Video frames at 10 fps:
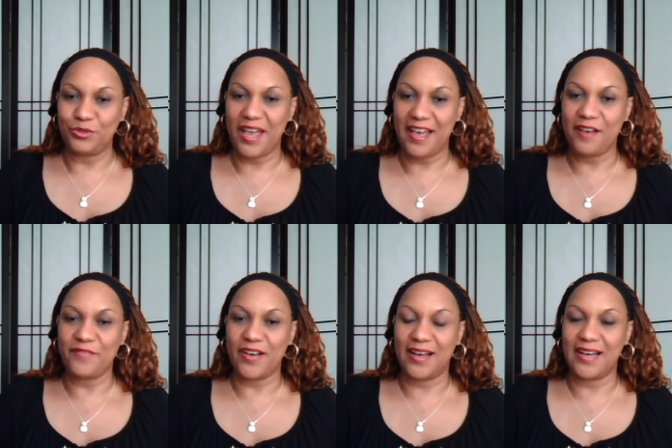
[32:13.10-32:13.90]
have
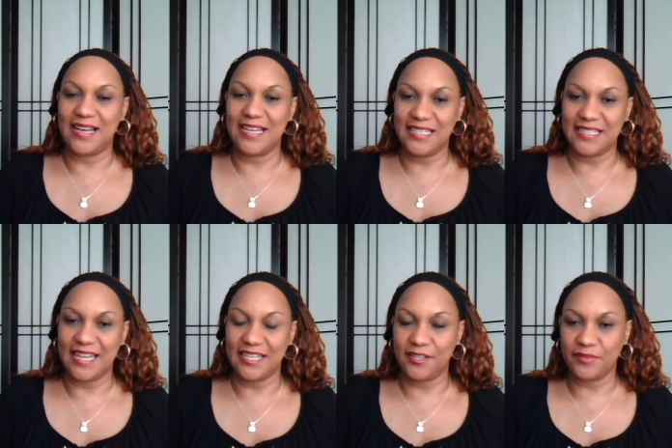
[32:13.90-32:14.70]

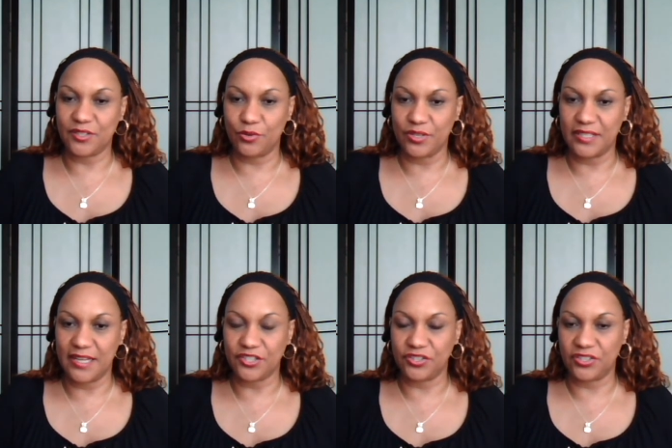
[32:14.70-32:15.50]
understanding of soul
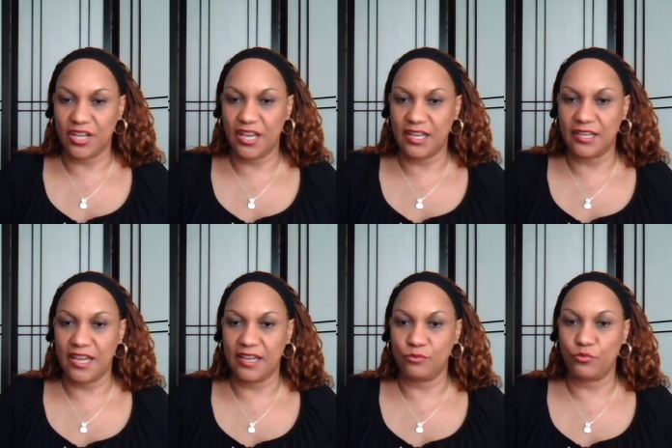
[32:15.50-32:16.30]
connections, and
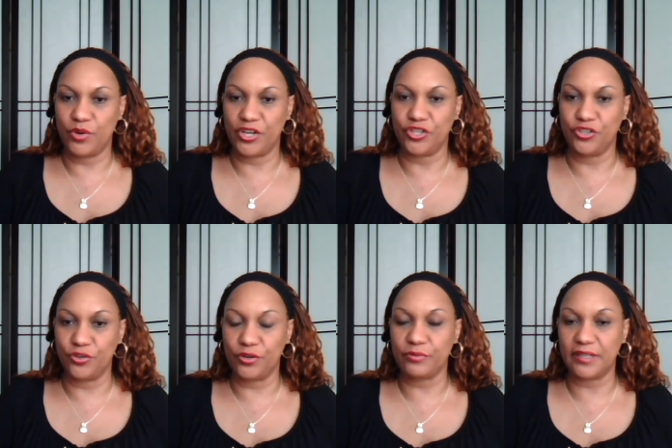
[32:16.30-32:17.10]
where
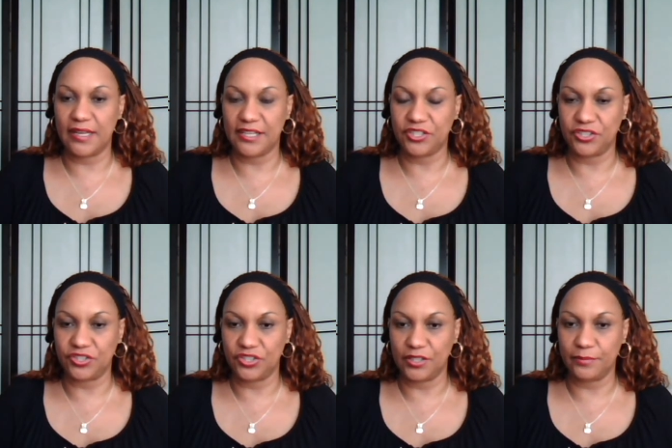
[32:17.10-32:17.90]
your
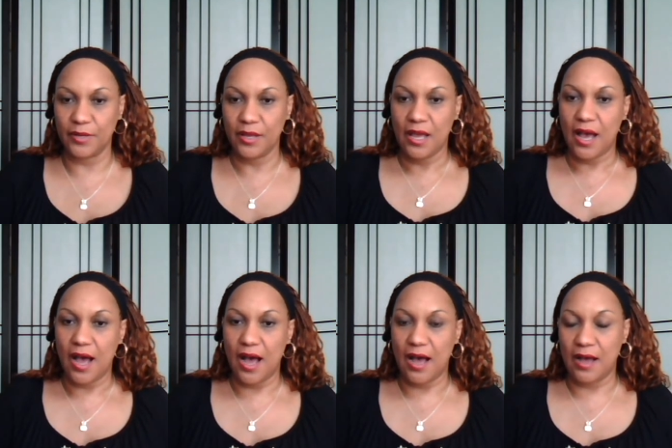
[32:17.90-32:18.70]
relationship
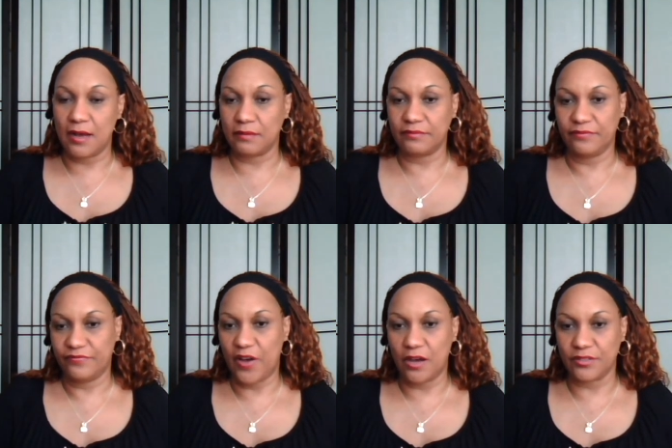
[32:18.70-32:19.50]

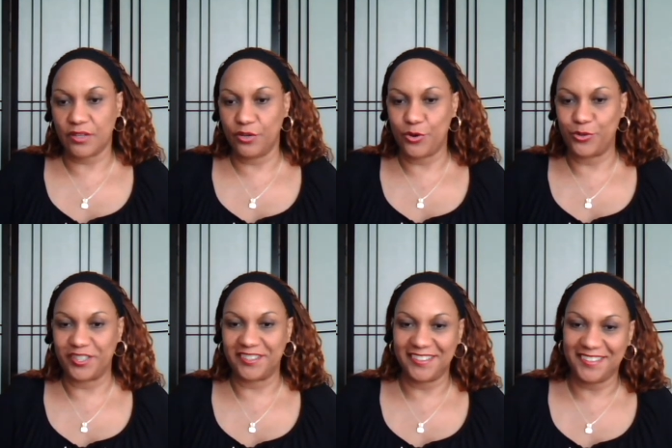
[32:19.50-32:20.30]
falls
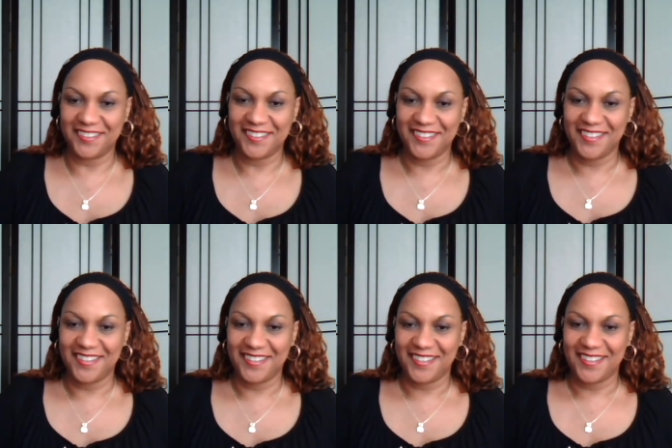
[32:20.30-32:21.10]
accordingly.
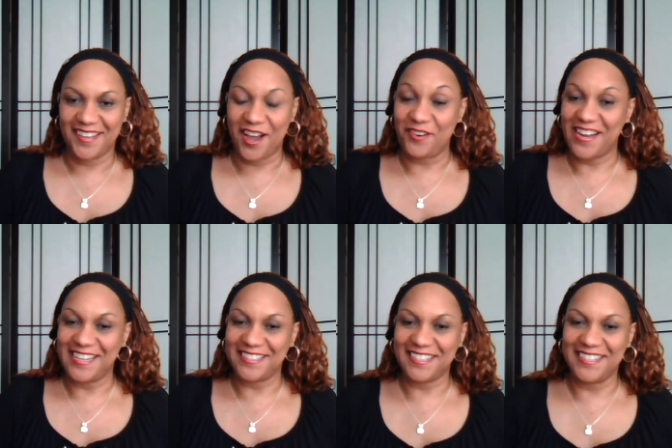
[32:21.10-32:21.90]
All
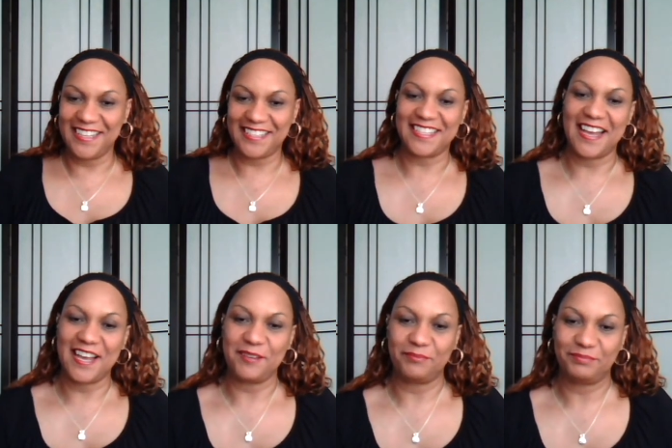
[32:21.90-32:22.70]
right, till next
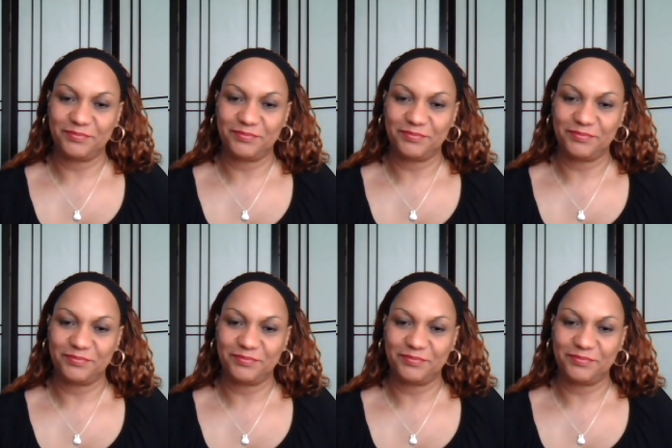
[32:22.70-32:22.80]
time.